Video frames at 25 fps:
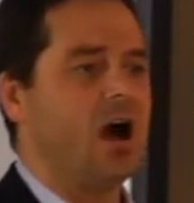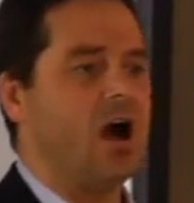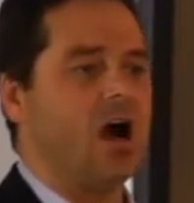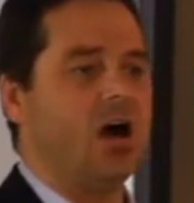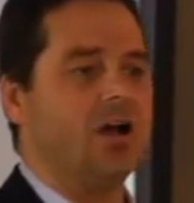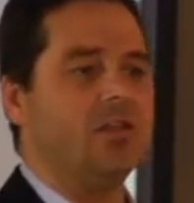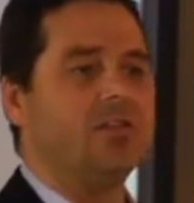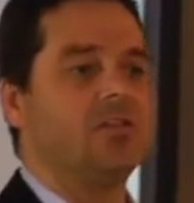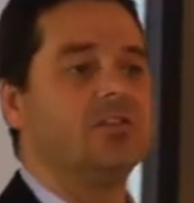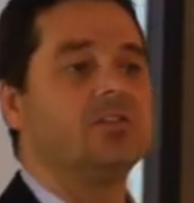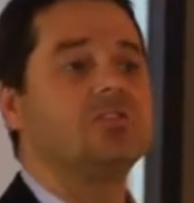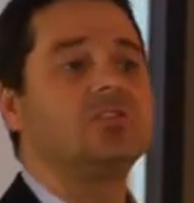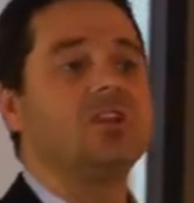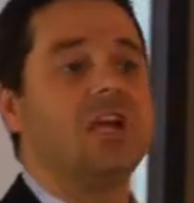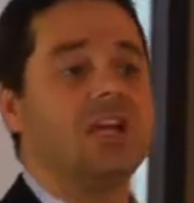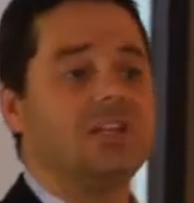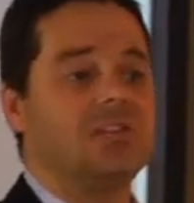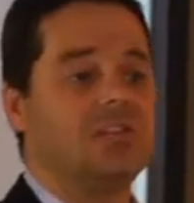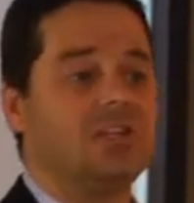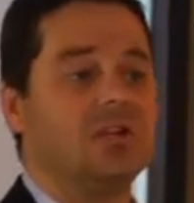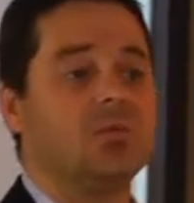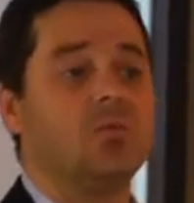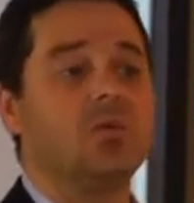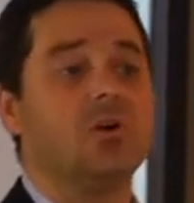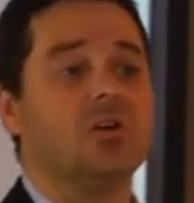on the
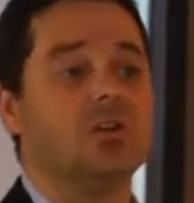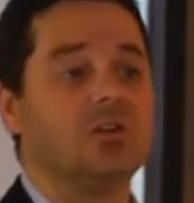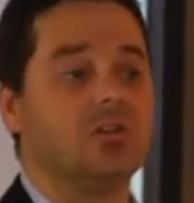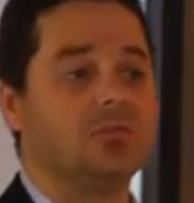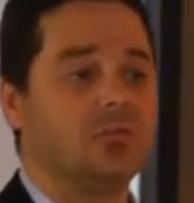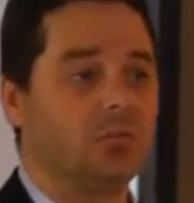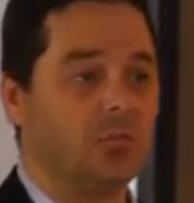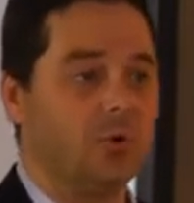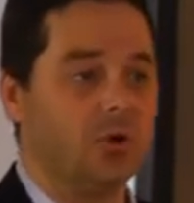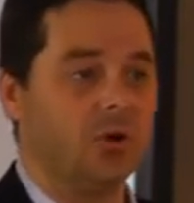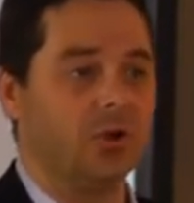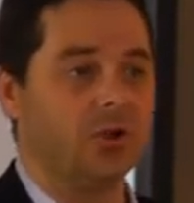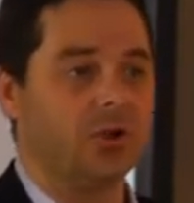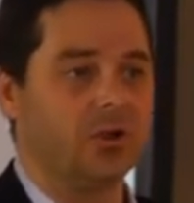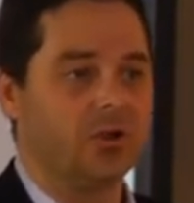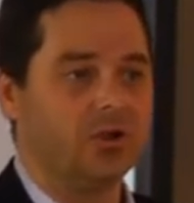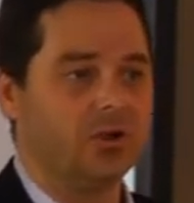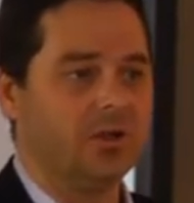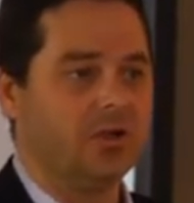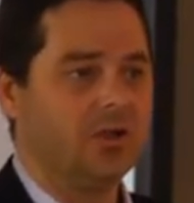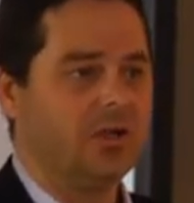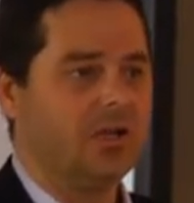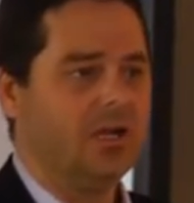changing world of work.